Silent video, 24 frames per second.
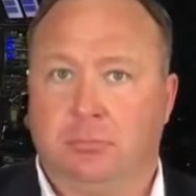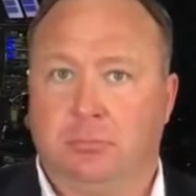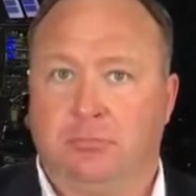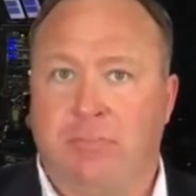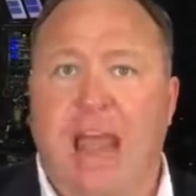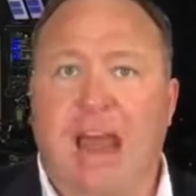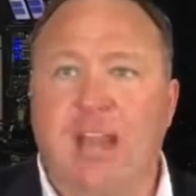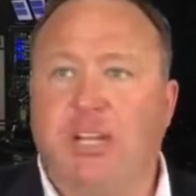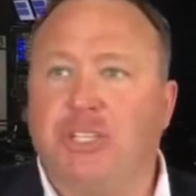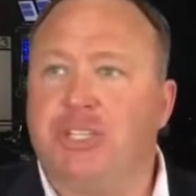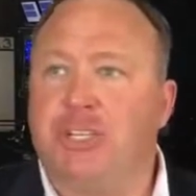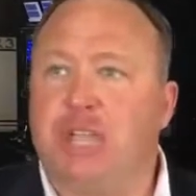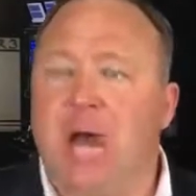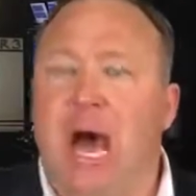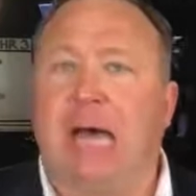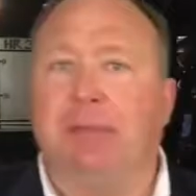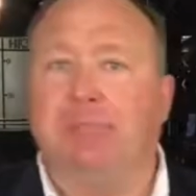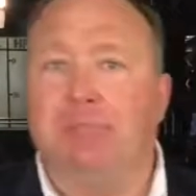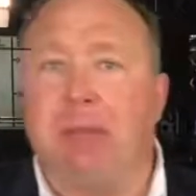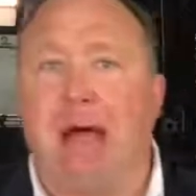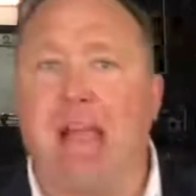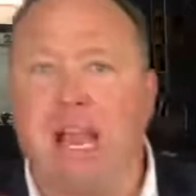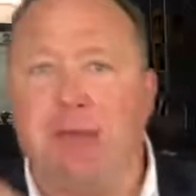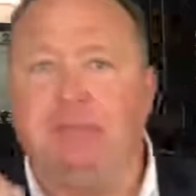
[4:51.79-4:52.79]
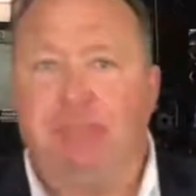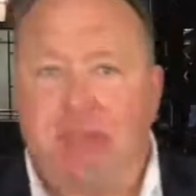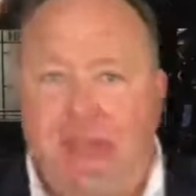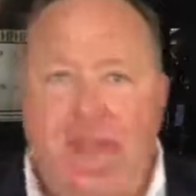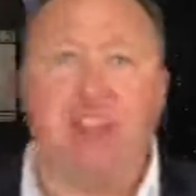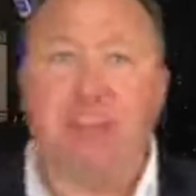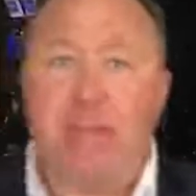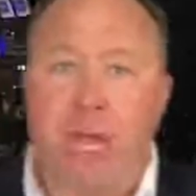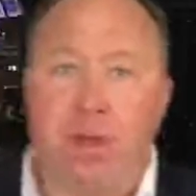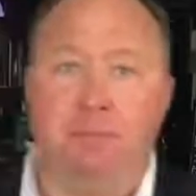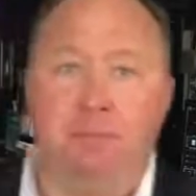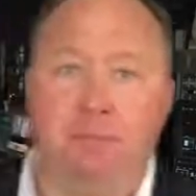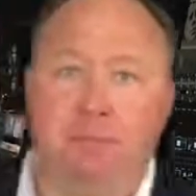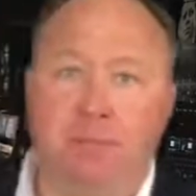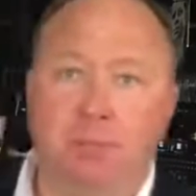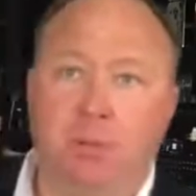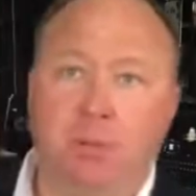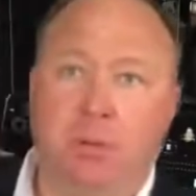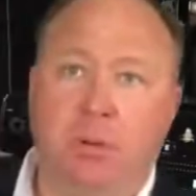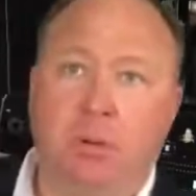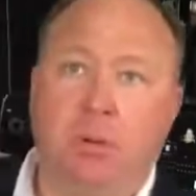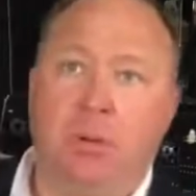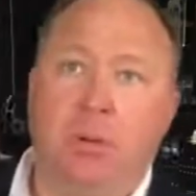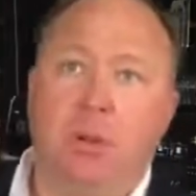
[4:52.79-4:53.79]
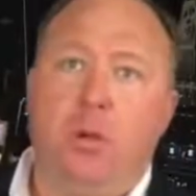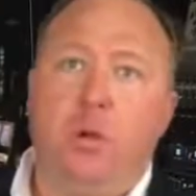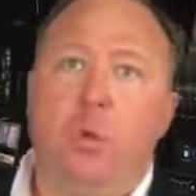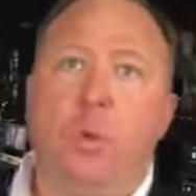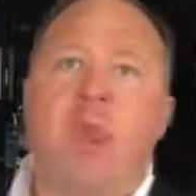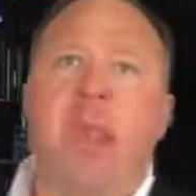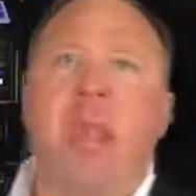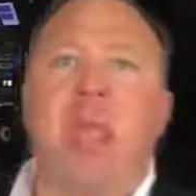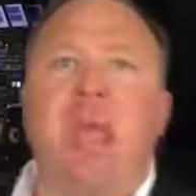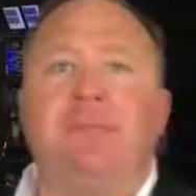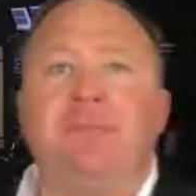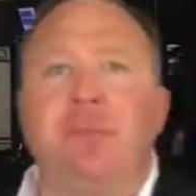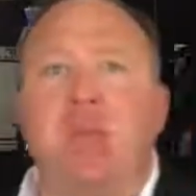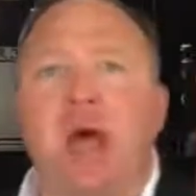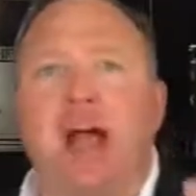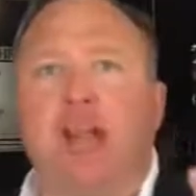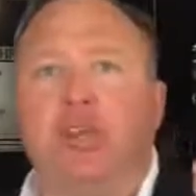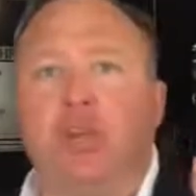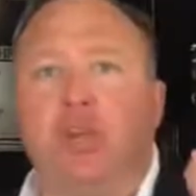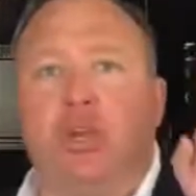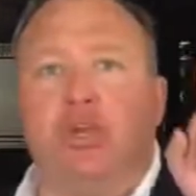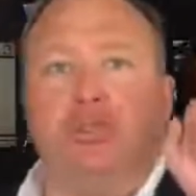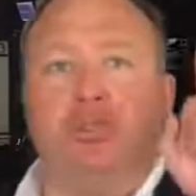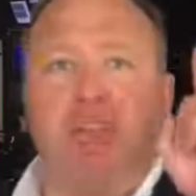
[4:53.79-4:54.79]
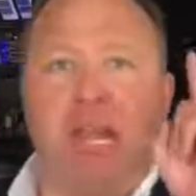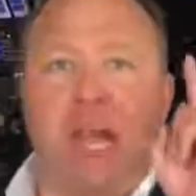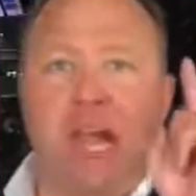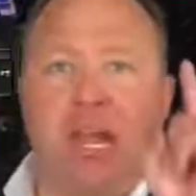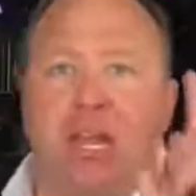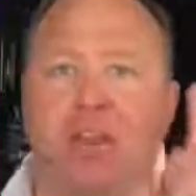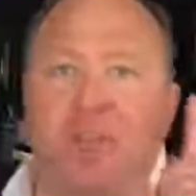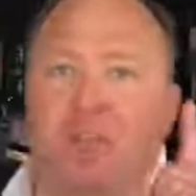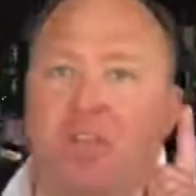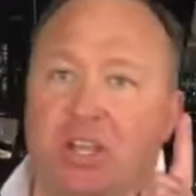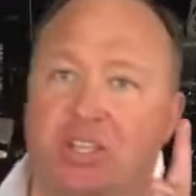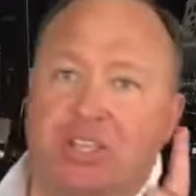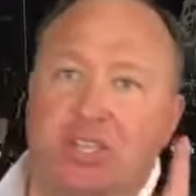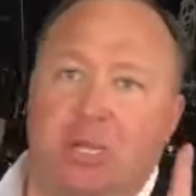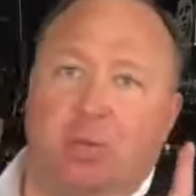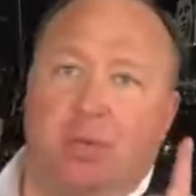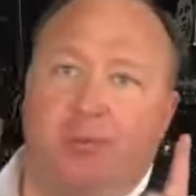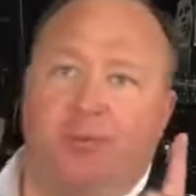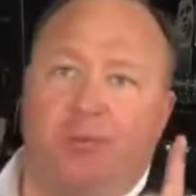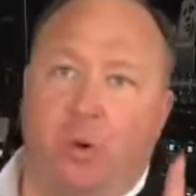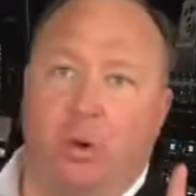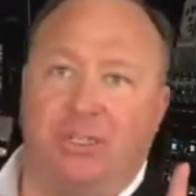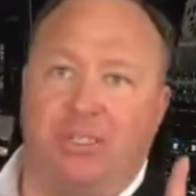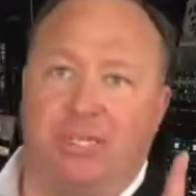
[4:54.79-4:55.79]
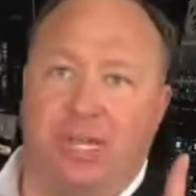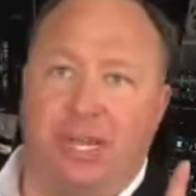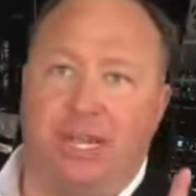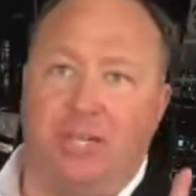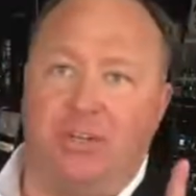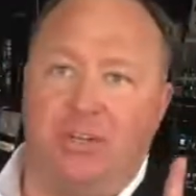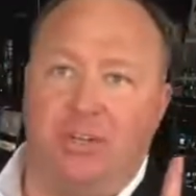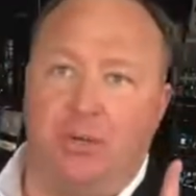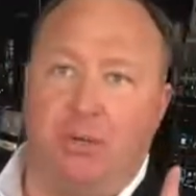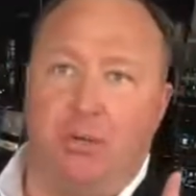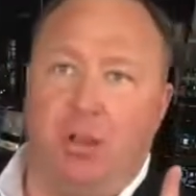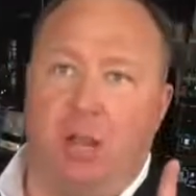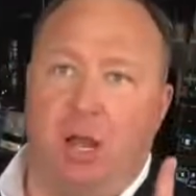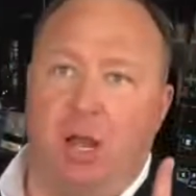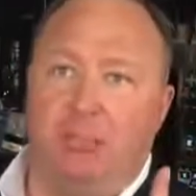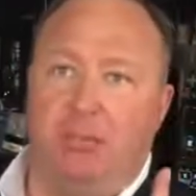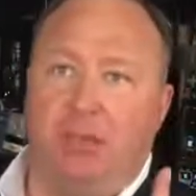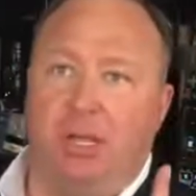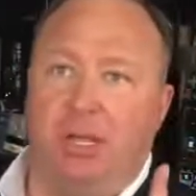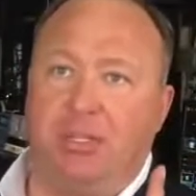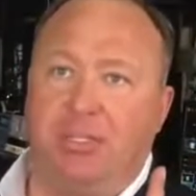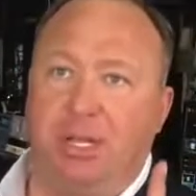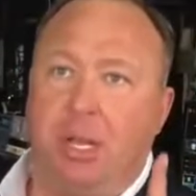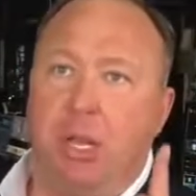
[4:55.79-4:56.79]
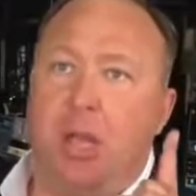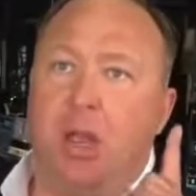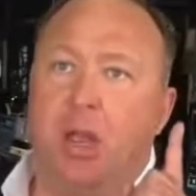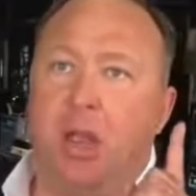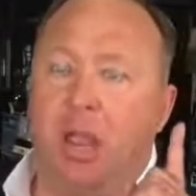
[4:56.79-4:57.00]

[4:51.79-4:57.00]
That is not my opinion. We have not used any physical force against you, globalist,